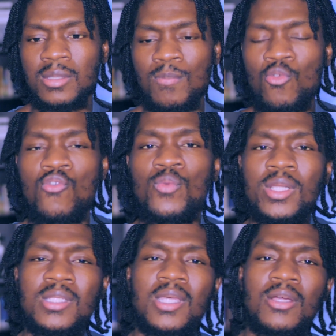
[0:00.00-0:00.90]
move with
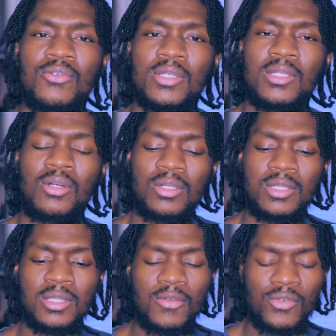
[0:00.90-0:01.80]
integrity and all of
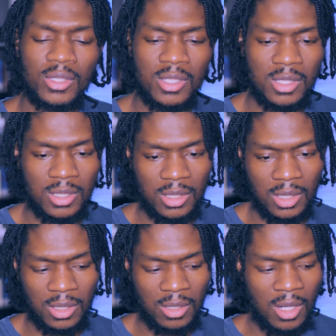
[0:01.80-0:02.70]
these different things.
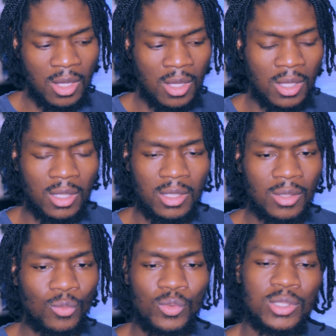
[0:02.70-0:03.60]
And
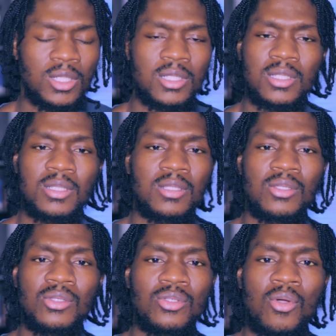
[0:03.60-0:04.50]
we just
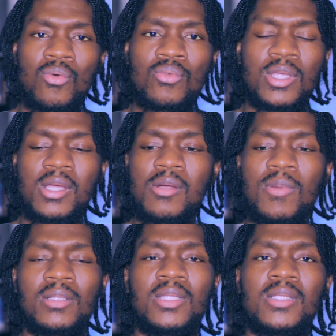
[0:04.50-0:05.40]
don't care
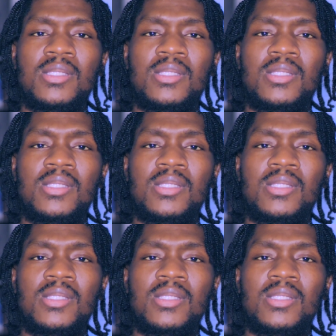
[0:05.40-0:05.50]
about that